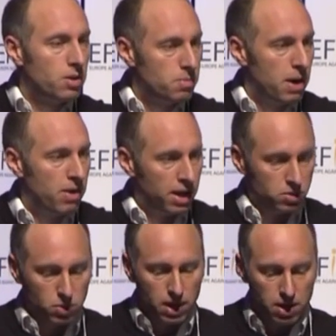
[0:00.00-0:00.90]
the
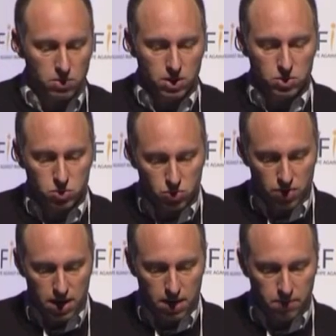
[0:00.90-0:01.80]
periaqueductal
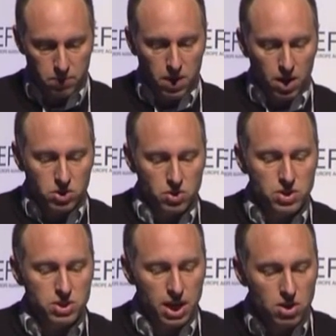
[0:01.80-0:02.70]
grey. So
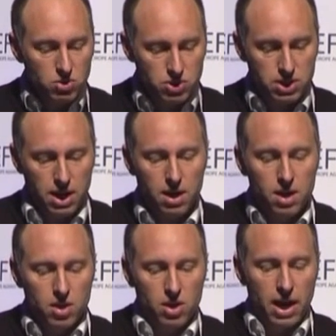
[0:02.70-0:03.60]
this is
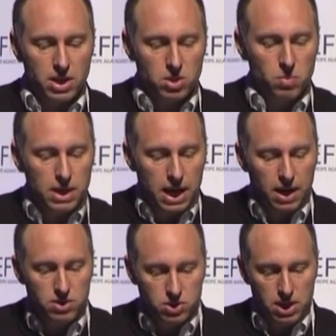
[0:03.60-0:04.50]
interesting that actually we
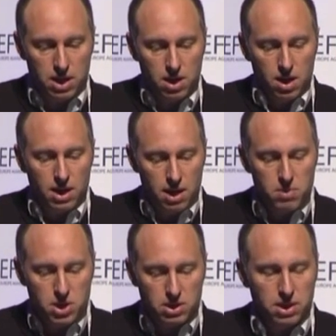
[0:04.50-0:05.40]
can see an
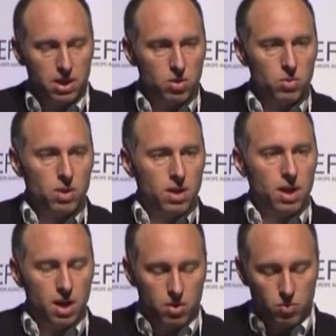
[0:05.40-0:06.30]
imaging signal
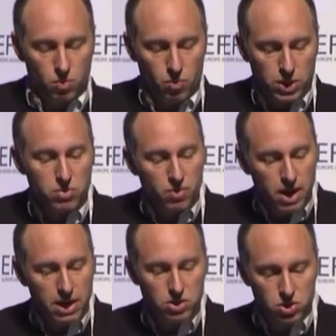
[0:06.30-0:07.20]
which
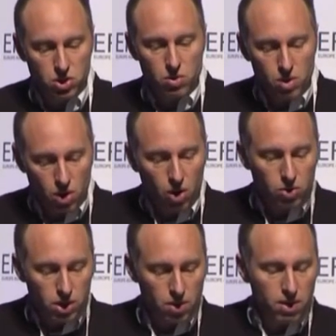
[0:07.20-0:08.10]
relates to
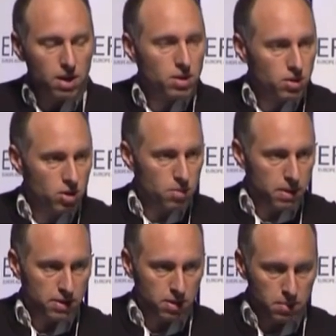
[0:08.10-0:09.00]
ongoing
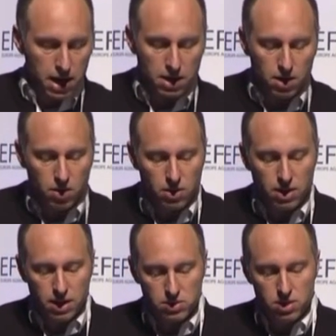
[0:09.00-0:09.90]
neuropathic pain. And I
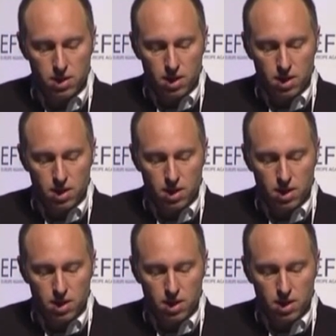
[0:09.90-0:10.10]
think that